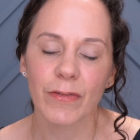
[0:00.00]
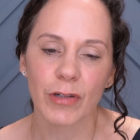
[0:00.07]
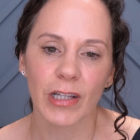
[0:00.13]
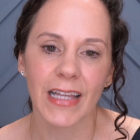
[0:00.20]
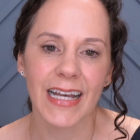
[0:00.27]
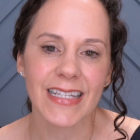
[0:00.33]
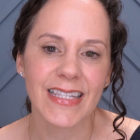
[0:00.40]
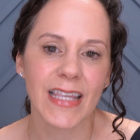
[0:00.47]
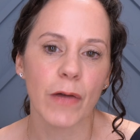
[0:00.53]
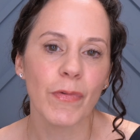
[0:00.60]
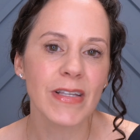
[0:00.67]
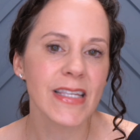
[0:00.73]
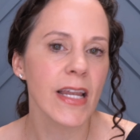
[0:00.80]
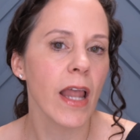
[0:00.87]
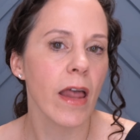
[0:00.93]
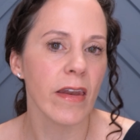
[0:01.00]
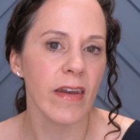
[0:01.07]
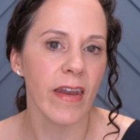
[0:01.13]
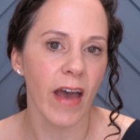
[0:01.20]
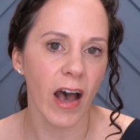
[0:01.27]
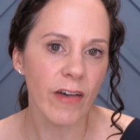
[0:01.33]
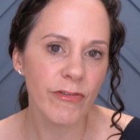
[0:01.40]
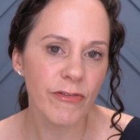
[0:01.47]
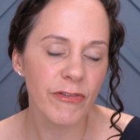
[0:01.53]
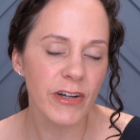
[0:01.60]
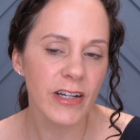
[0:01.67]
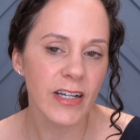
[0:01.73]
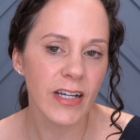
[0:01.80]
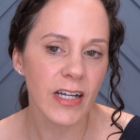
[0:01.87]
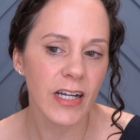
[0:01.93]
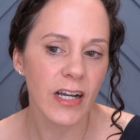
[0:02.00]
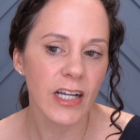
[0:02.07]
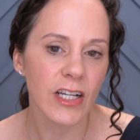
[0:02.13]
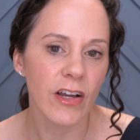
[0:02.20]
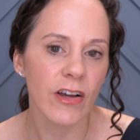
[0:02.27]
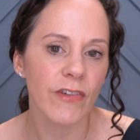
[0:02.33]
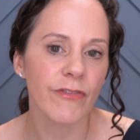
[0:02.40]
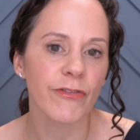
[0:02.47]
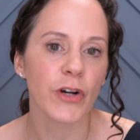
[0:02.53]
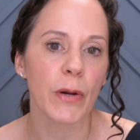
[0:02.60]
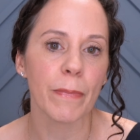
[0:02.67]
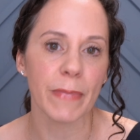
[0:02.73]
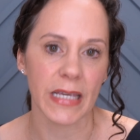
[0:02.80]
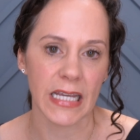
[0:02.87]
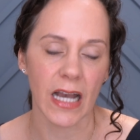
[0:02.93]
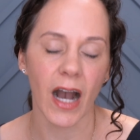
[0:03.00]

realized that wasn't enough for me.